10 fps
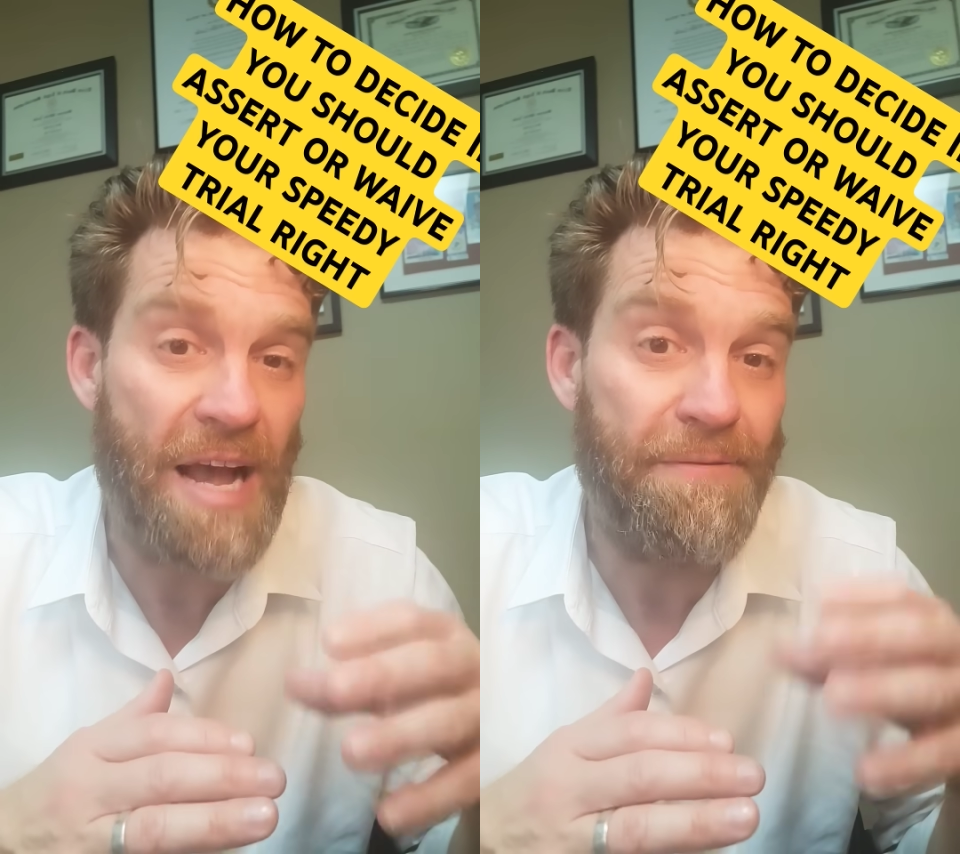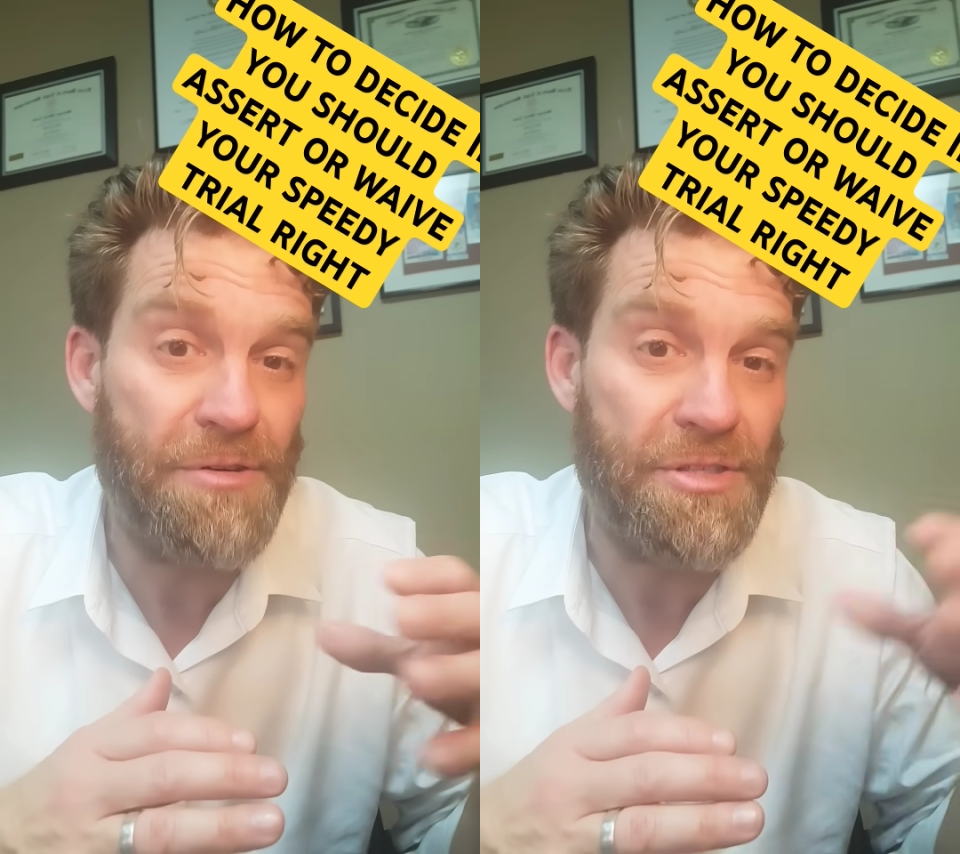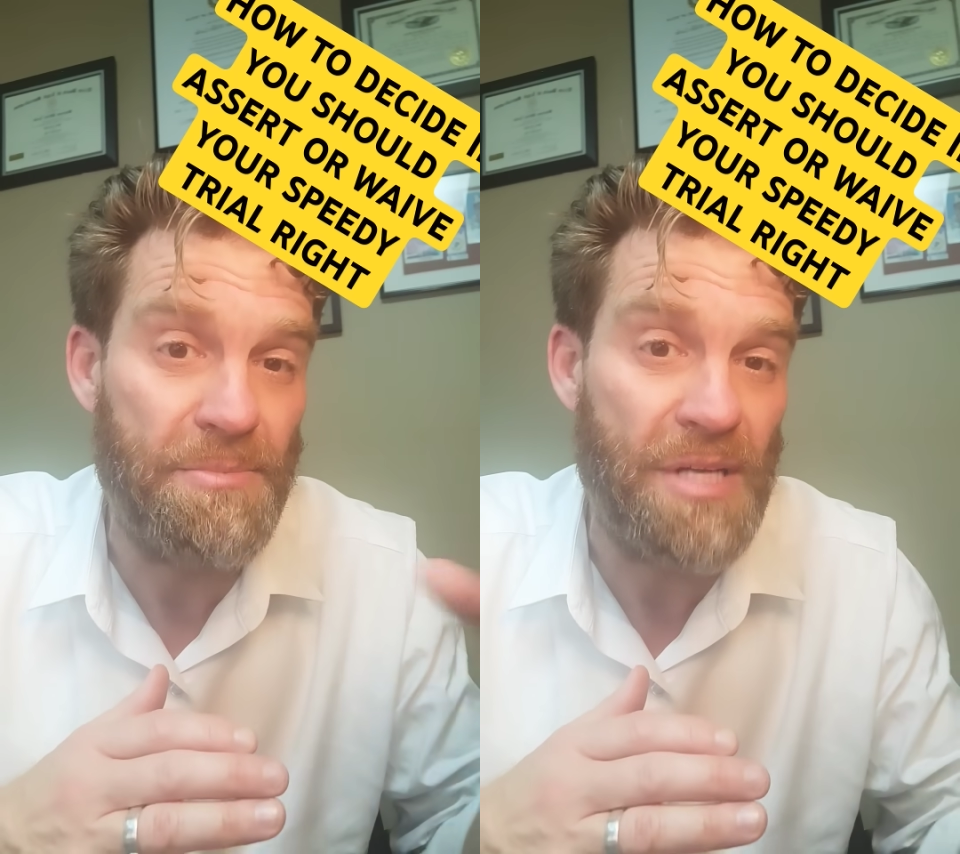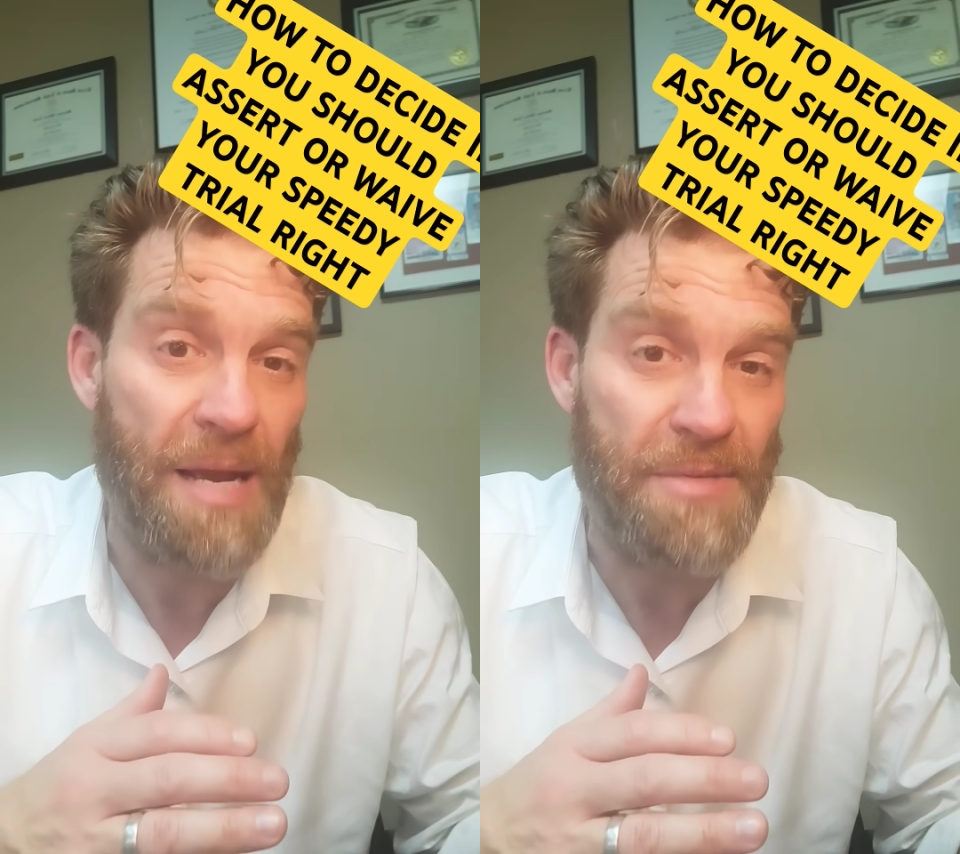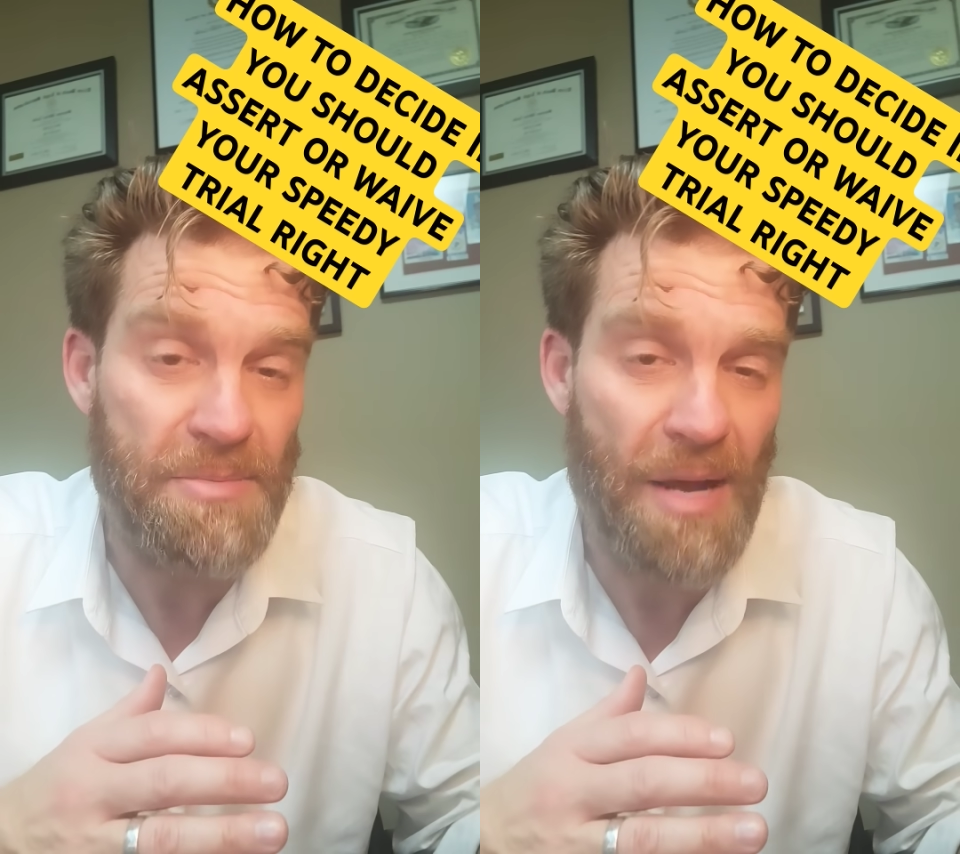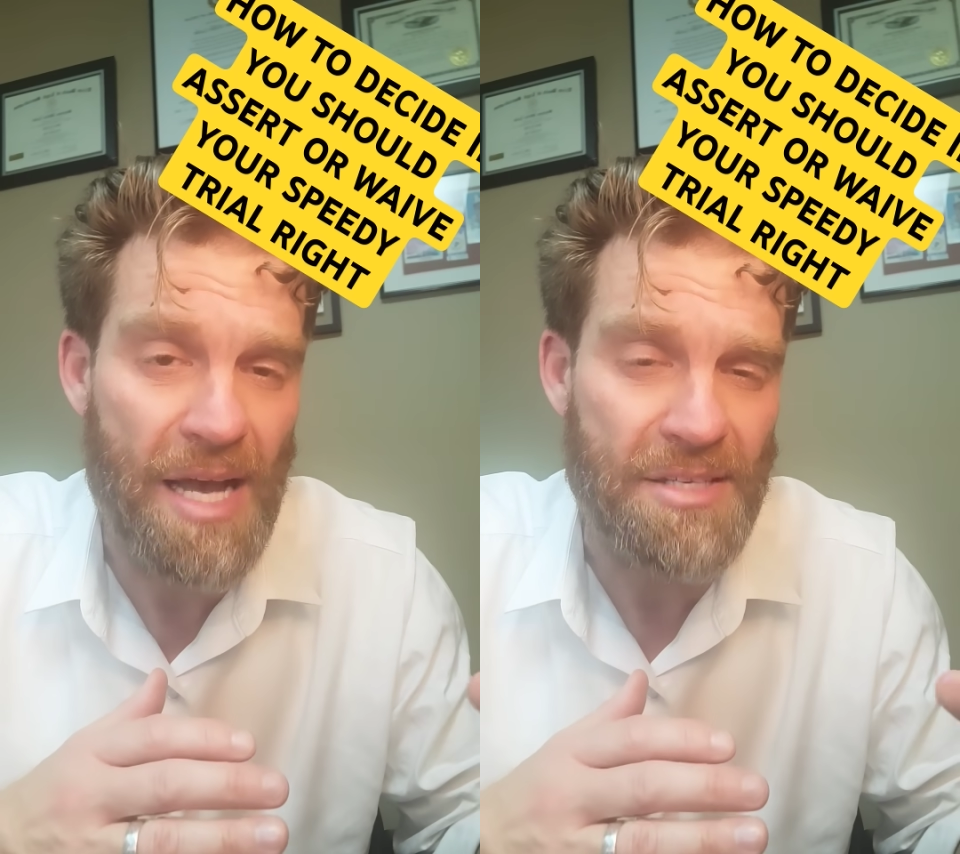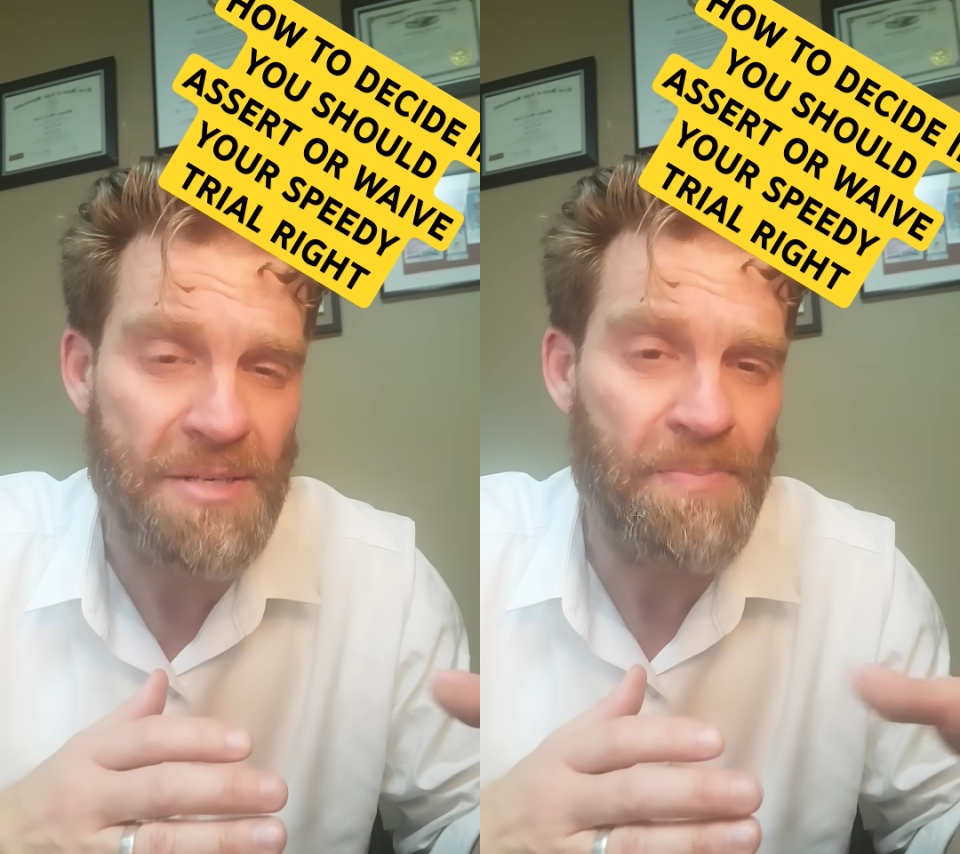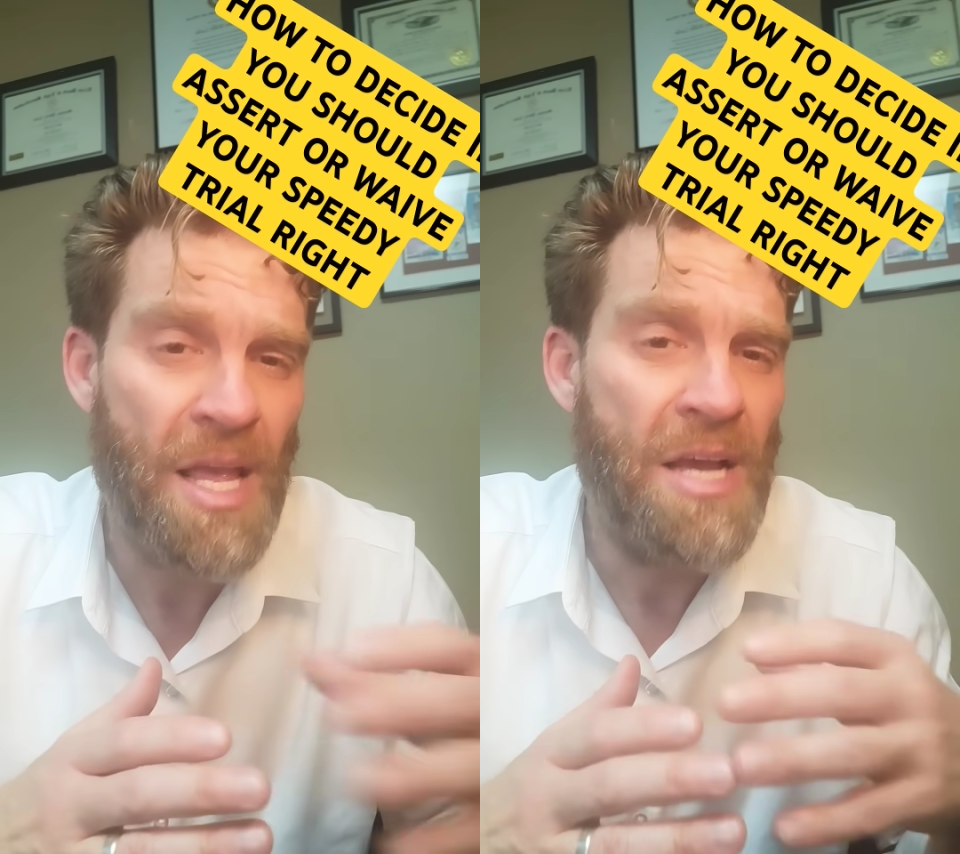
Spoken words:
after some time has passed.